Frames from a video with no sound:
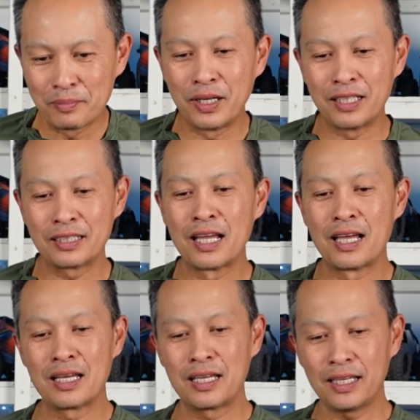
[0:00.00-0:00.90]
But
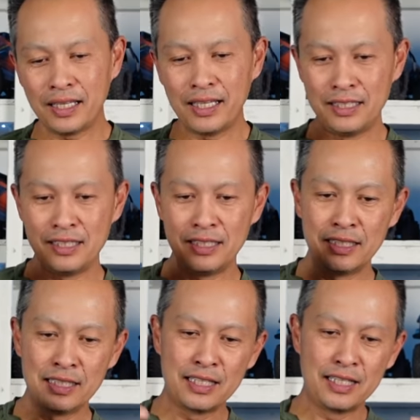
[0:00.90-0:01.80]

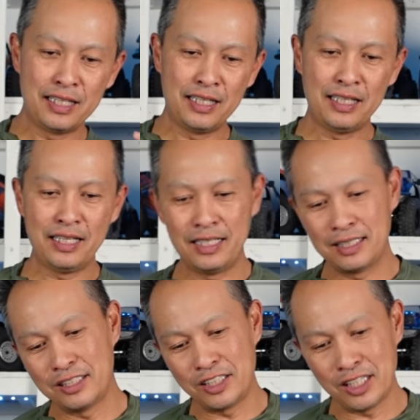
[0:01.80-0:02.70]
in
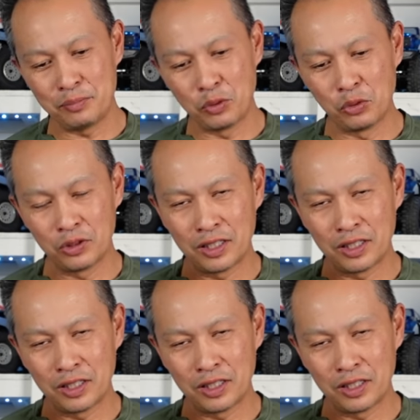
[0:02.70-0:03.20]
the gene pool,